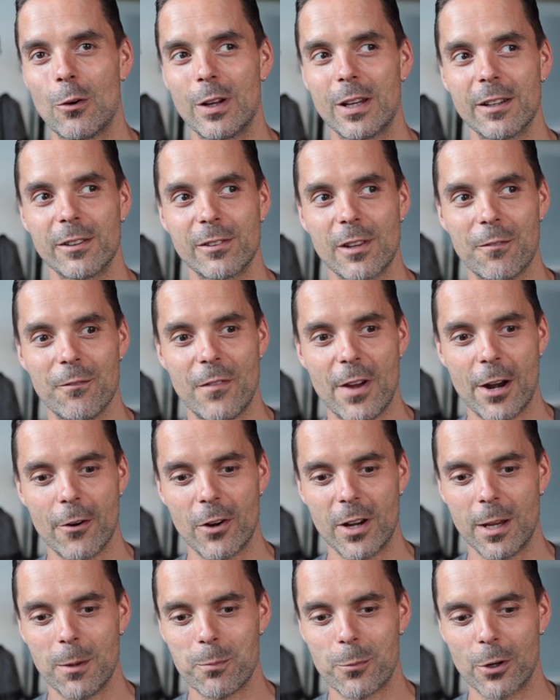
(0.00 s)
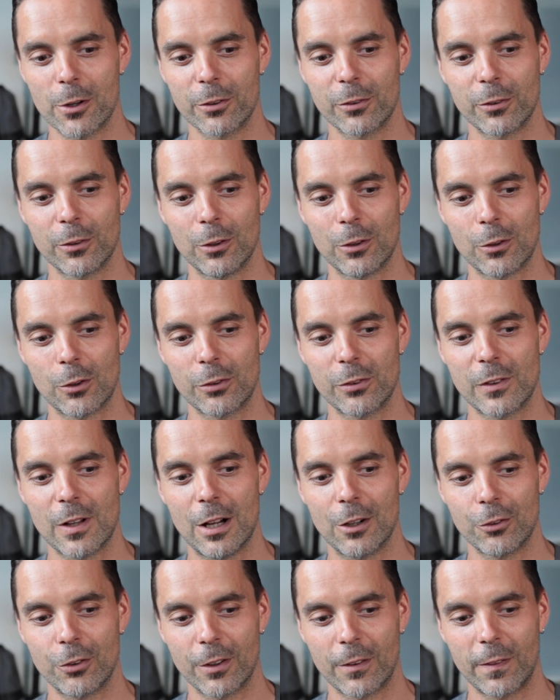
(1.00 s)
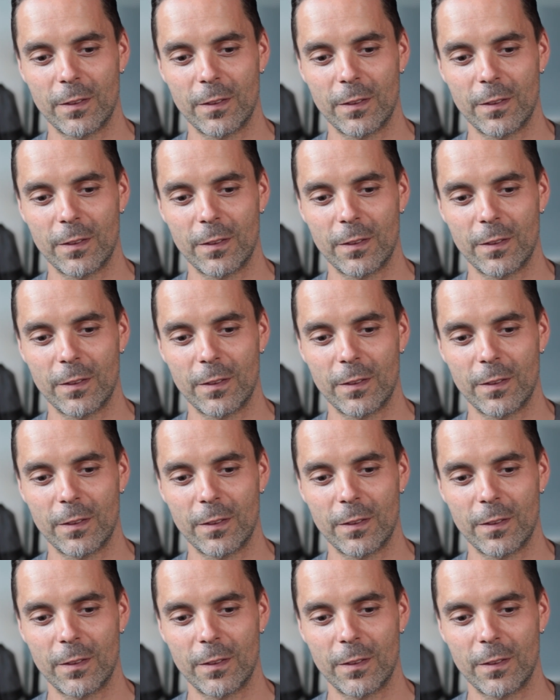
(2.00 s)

It is a very personal, nostalgic